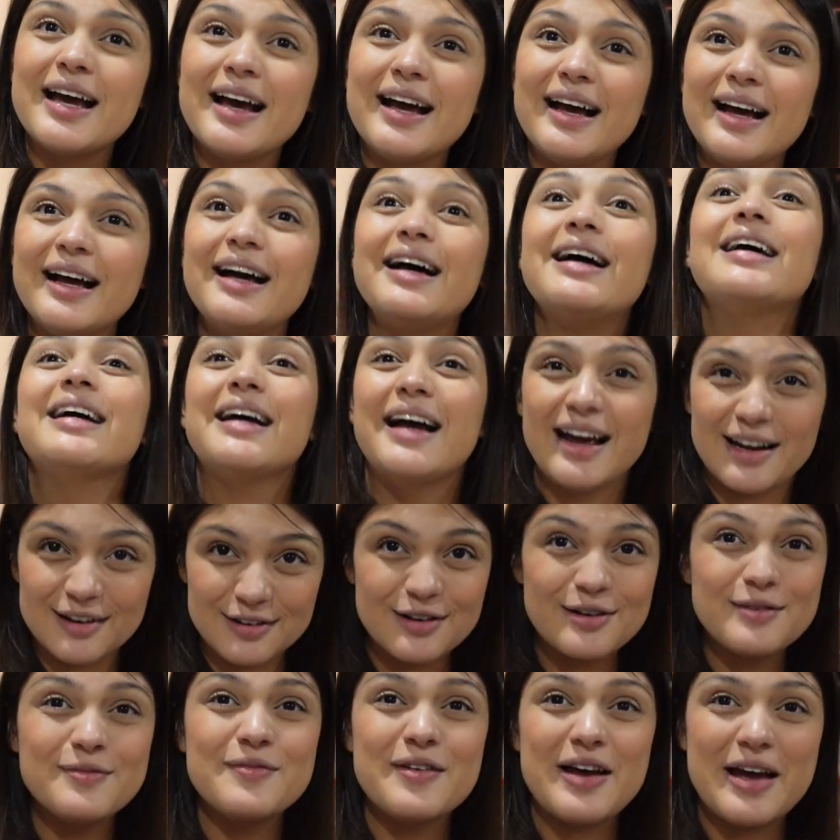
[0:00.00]
yeah, the Cat?
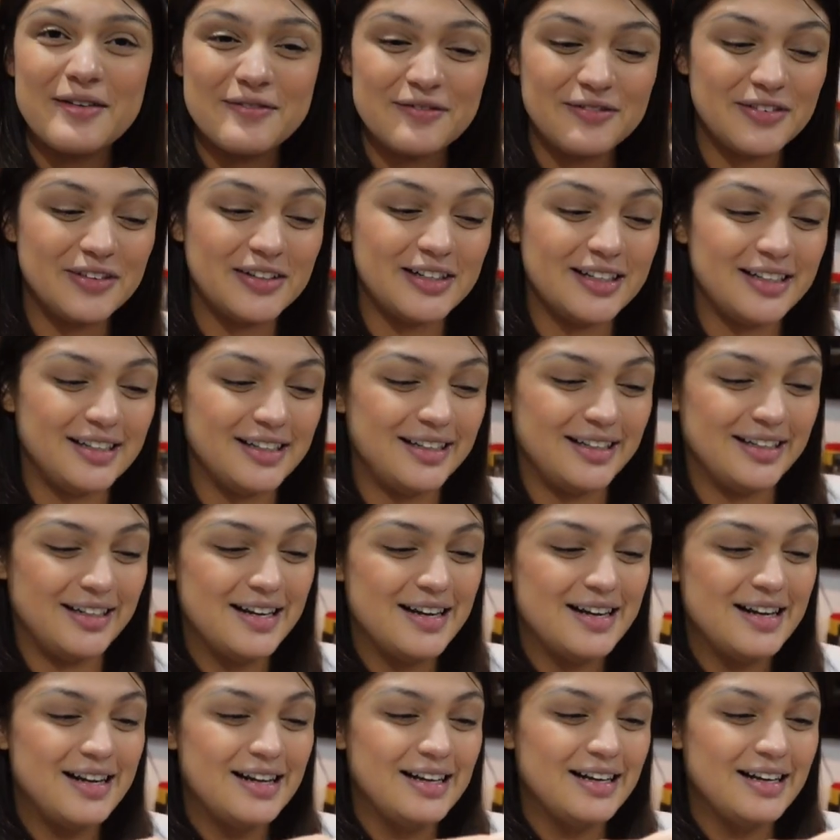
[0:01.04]
I remember.